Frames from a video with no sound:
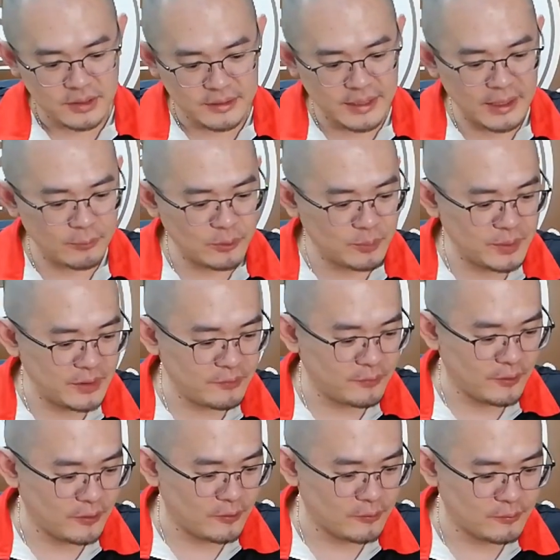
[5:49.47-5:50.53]
That will be
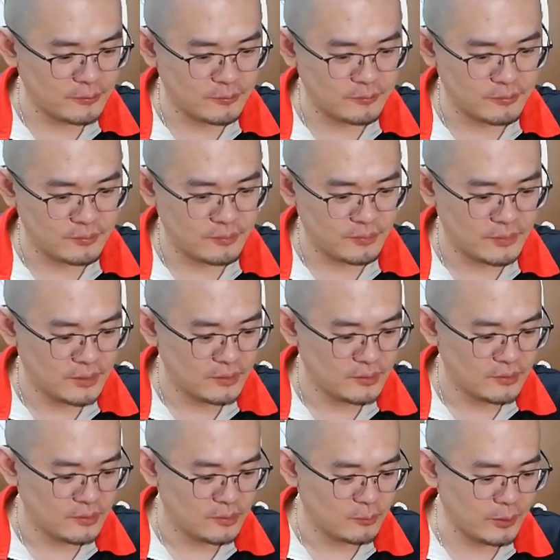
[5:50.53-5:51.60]
for
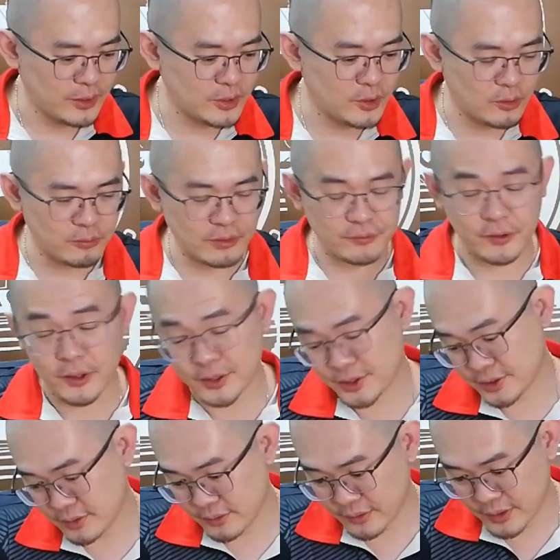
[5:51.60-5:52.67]
when you go
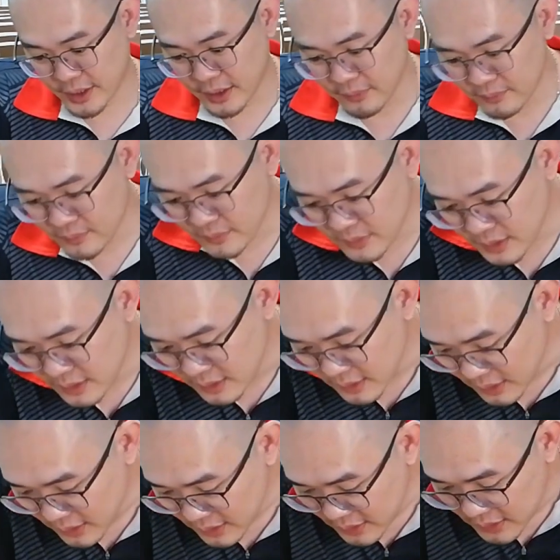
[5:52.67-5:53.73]
reverse. Okay,
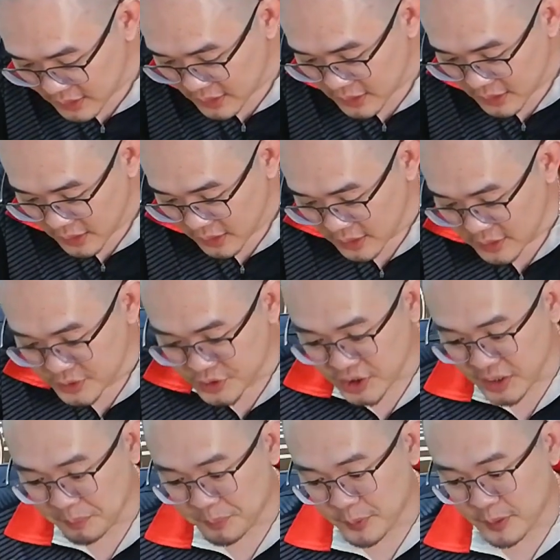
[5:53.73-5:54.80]

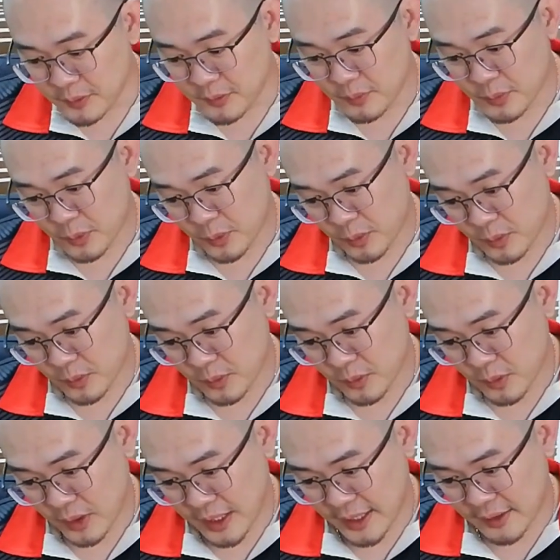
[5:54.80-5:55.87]
G
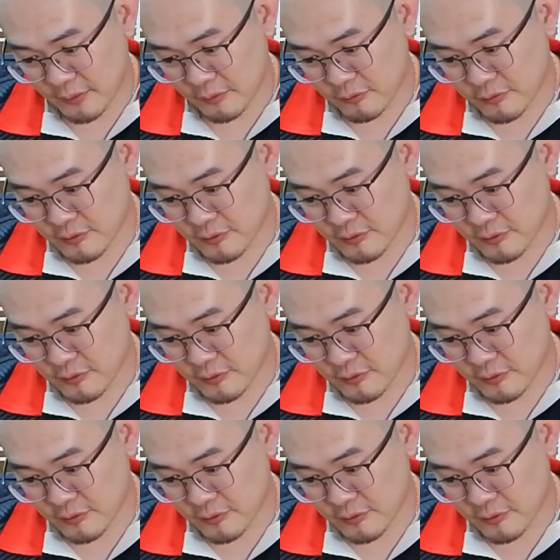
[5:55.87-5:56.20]
and